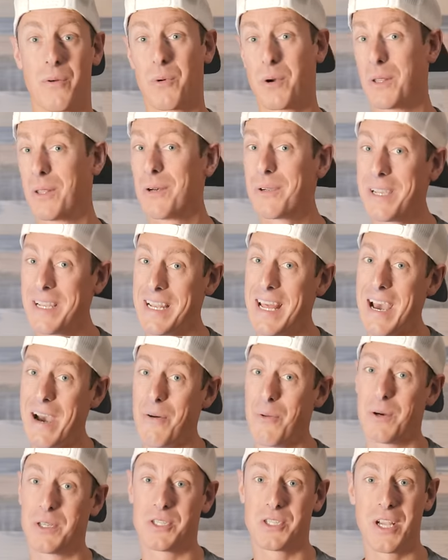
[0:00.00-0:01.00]
that we're looking
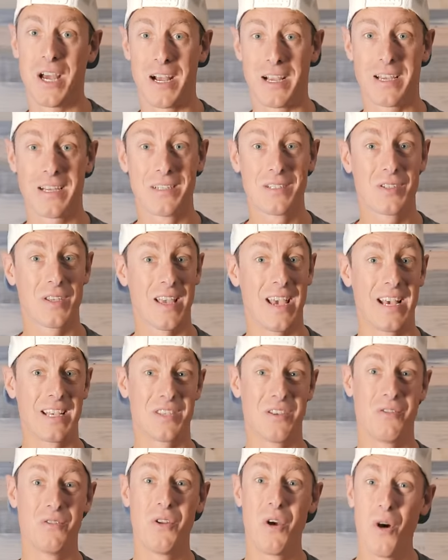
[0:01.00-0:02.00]
at with shotguns.
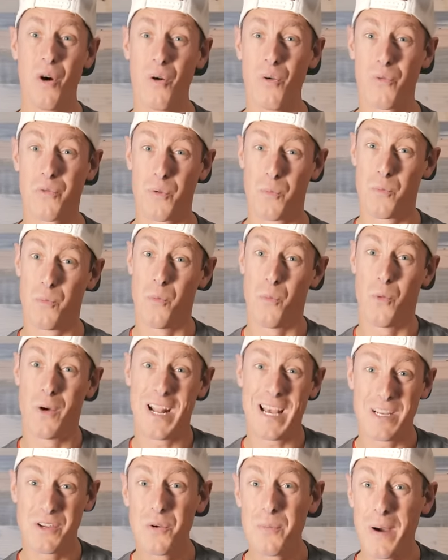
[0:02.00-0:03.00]
As you know, from
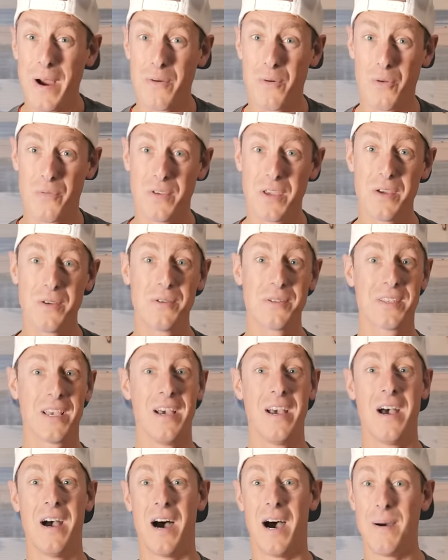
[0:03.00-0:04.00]
when I do my reviews,
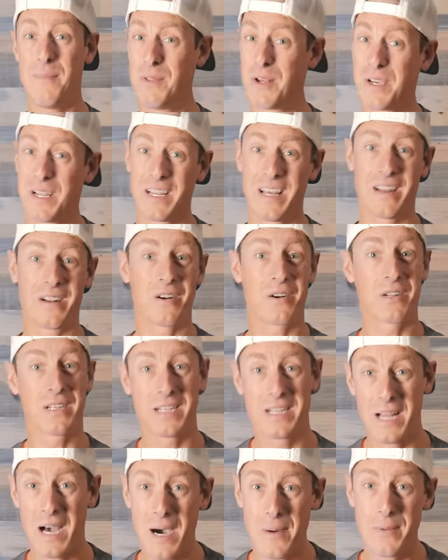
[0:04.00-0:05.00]
I'm looking at
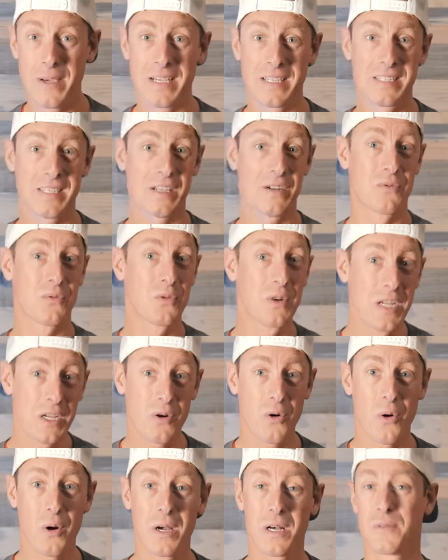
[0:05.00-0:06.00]
ergonomics and
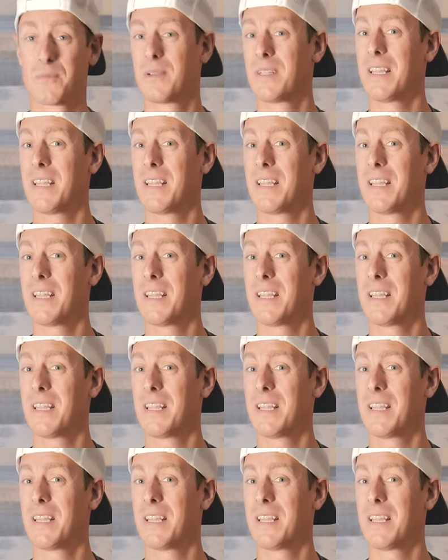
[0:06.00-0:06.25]
recoil and